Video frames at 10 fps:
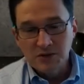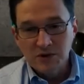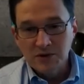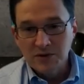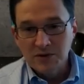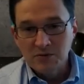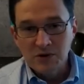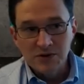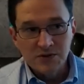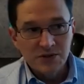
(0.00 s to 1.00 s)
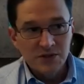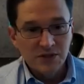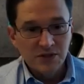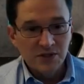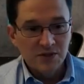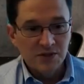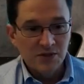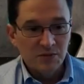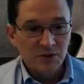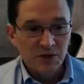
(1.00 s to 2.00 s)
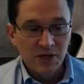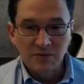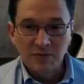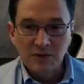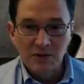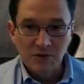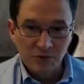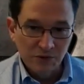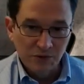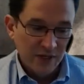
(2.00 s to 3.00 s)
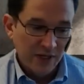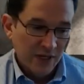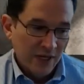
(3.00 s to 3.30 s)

whether your walls and ceilings, building envelope, roofing,